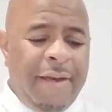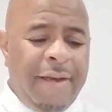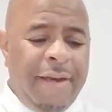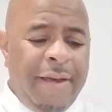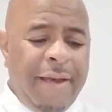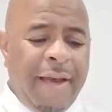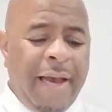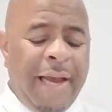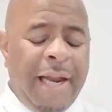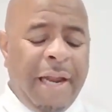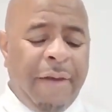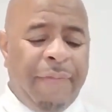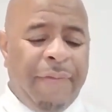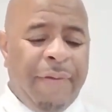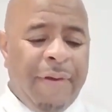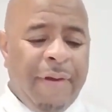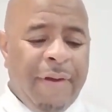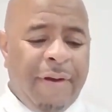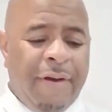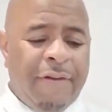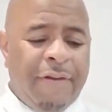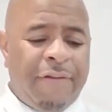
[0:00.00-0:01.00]
Yeah, he left
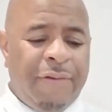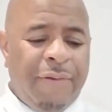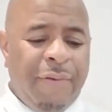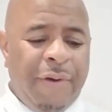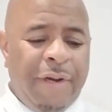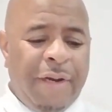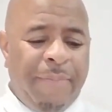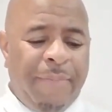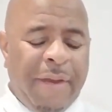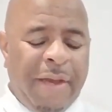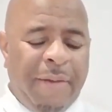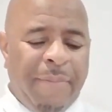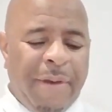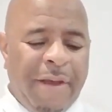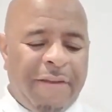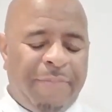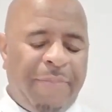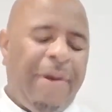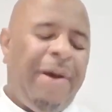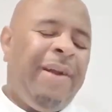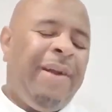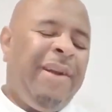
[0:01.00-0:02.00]
Arsenal in a big
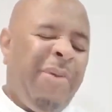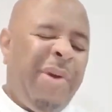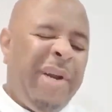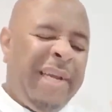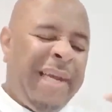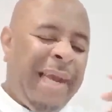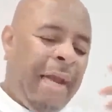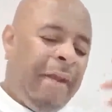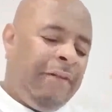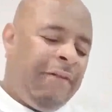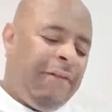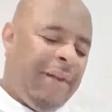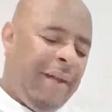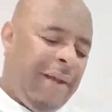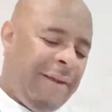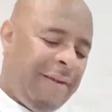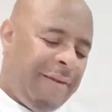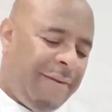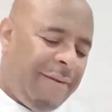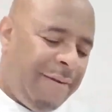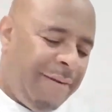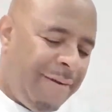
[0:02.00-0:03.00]
mess, but I don't want to get into
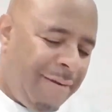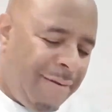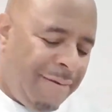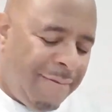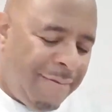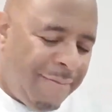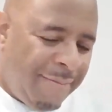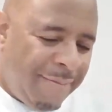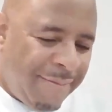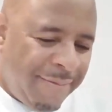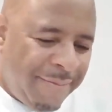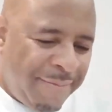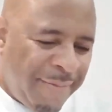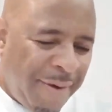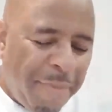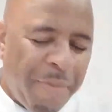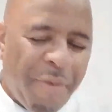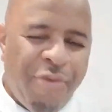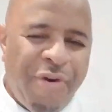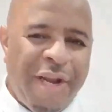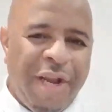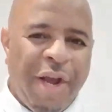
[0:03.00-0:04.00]
that. You know,
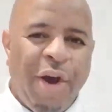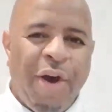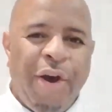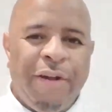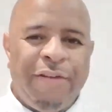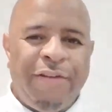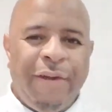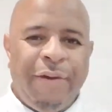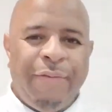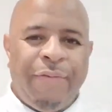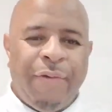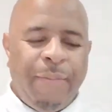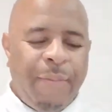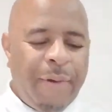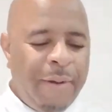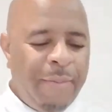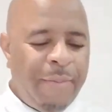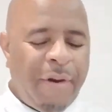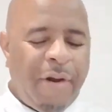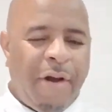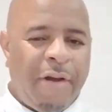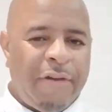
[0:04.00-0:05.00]
I'm already hurting from
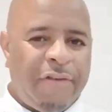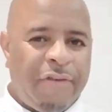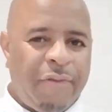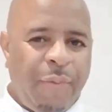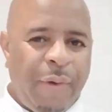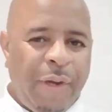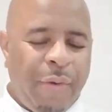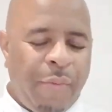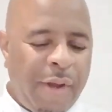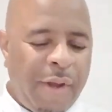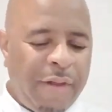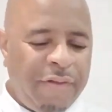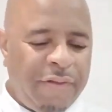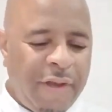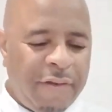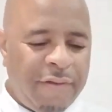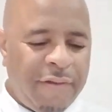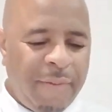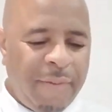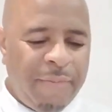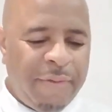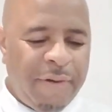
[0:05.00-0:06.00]
last week,
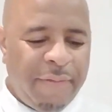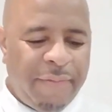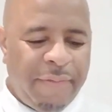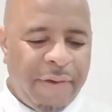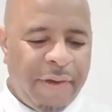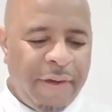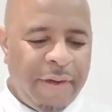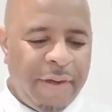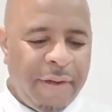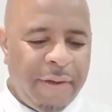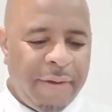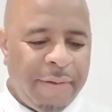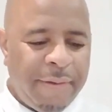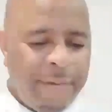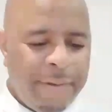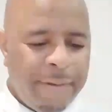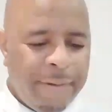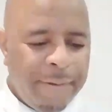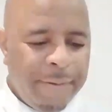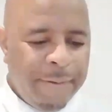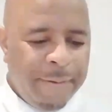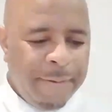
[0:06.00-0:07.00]
Wednesday's defeat there.
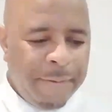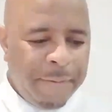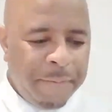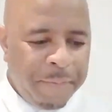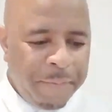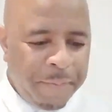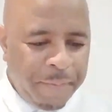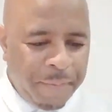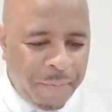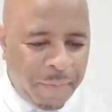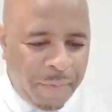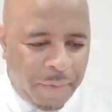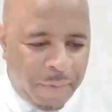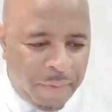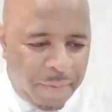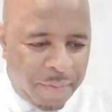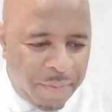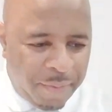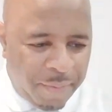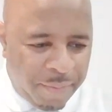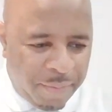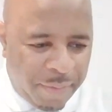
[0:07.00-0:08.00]

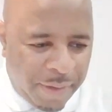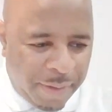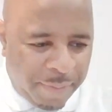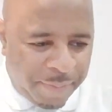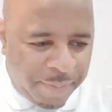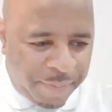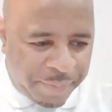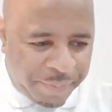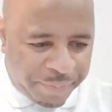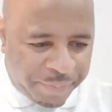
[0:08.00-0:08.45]
But,